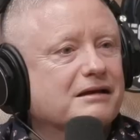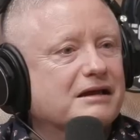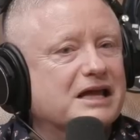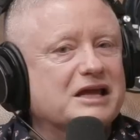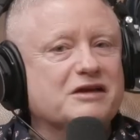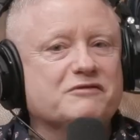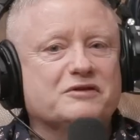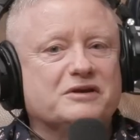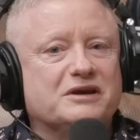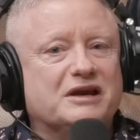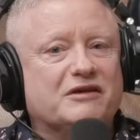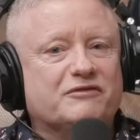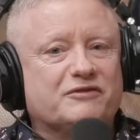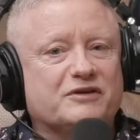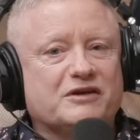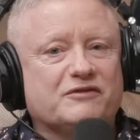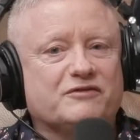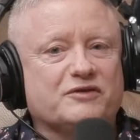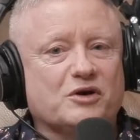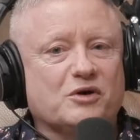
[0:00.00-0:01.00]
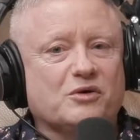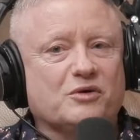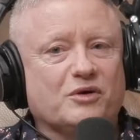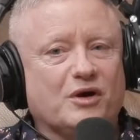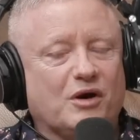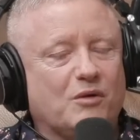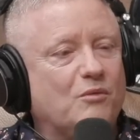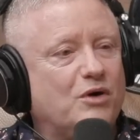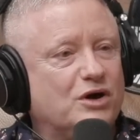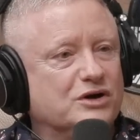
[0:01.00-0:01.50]
Even if you're
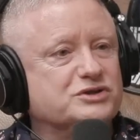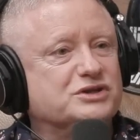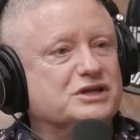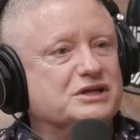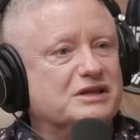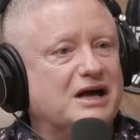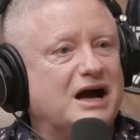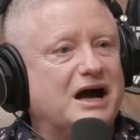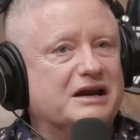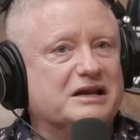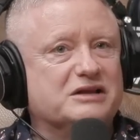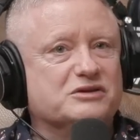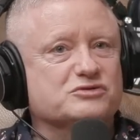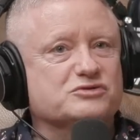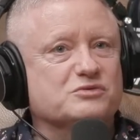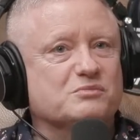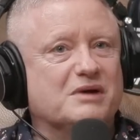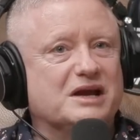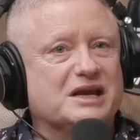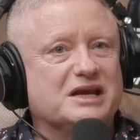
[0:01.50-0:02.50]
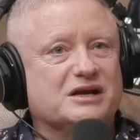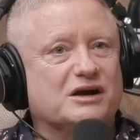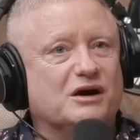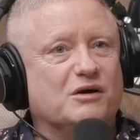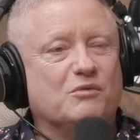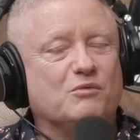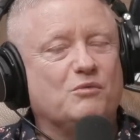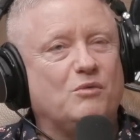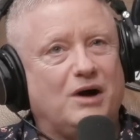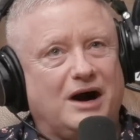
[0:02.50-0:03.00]
not watching that and it doesn't make you go,
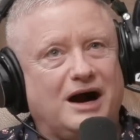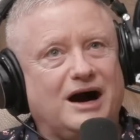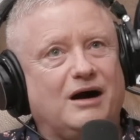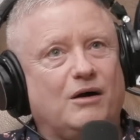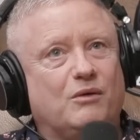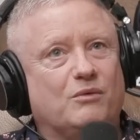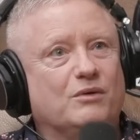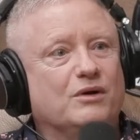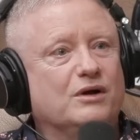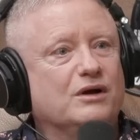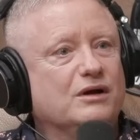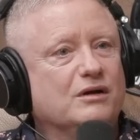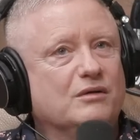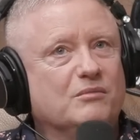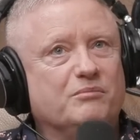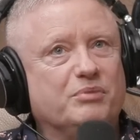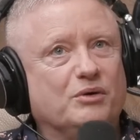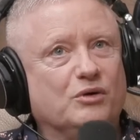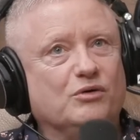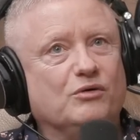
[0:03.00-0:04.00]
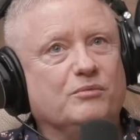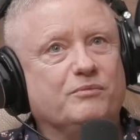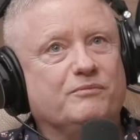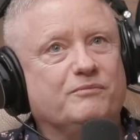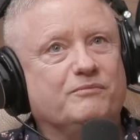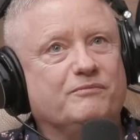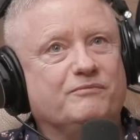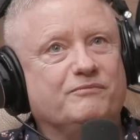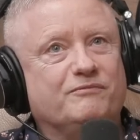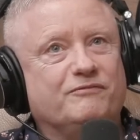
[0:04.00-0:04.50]
wow, poor
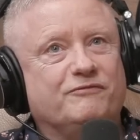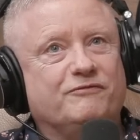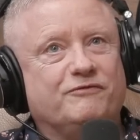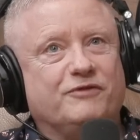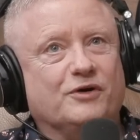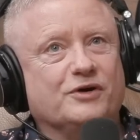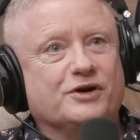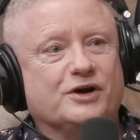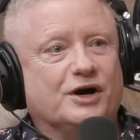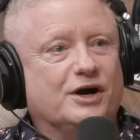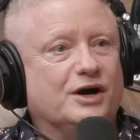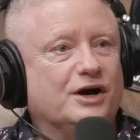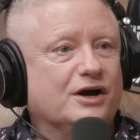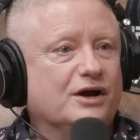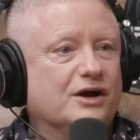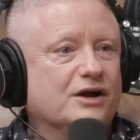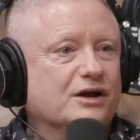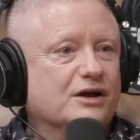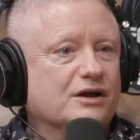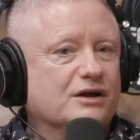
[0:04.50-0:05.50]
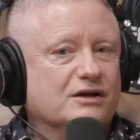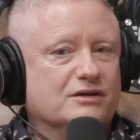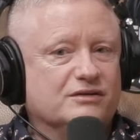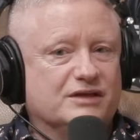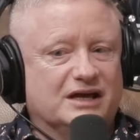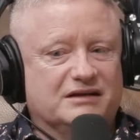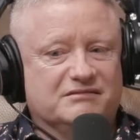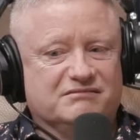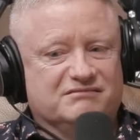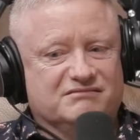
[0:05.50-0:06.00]
fucker. Yeah.
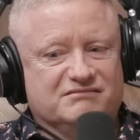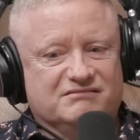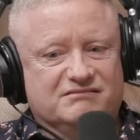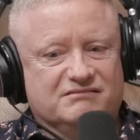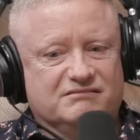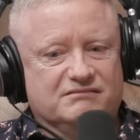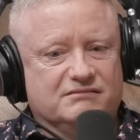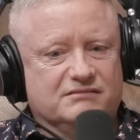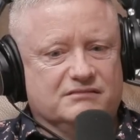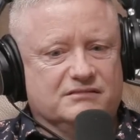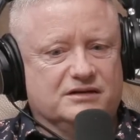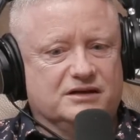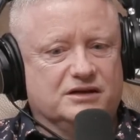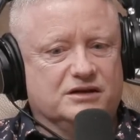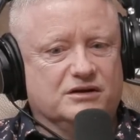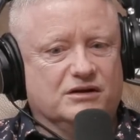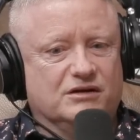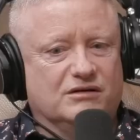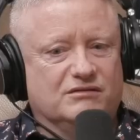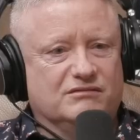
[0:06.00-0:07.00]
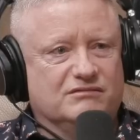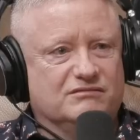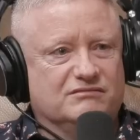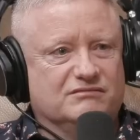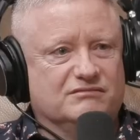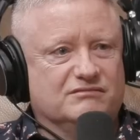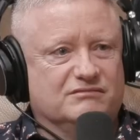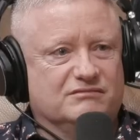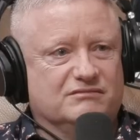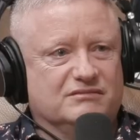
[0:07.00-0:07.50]
Then you're not
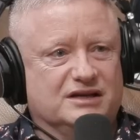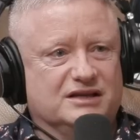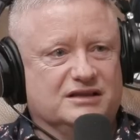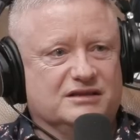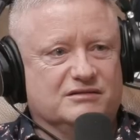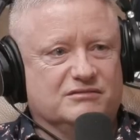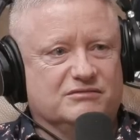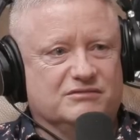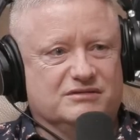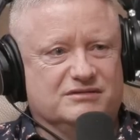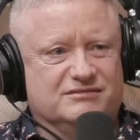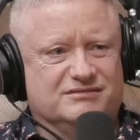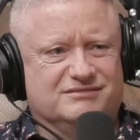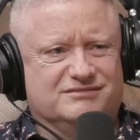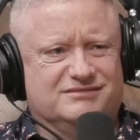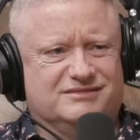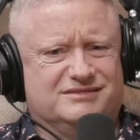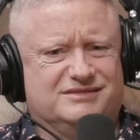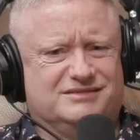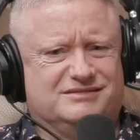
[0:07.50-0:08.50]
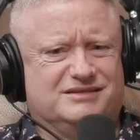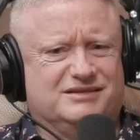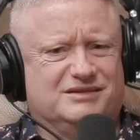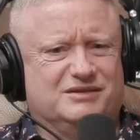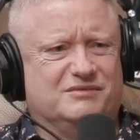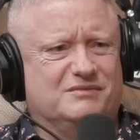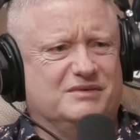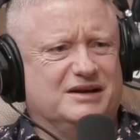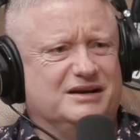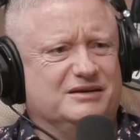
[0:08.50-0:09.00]
in the. That
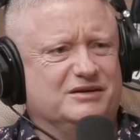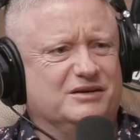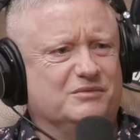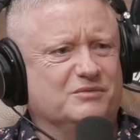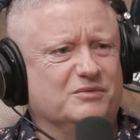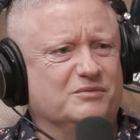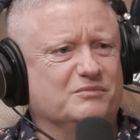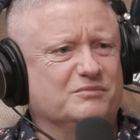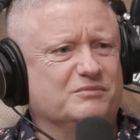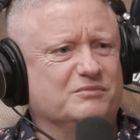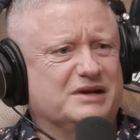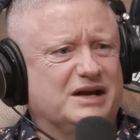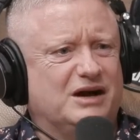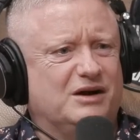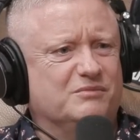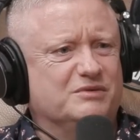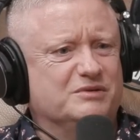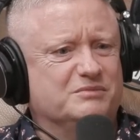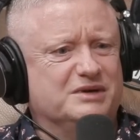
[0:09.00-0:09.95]
might not want to get on with me.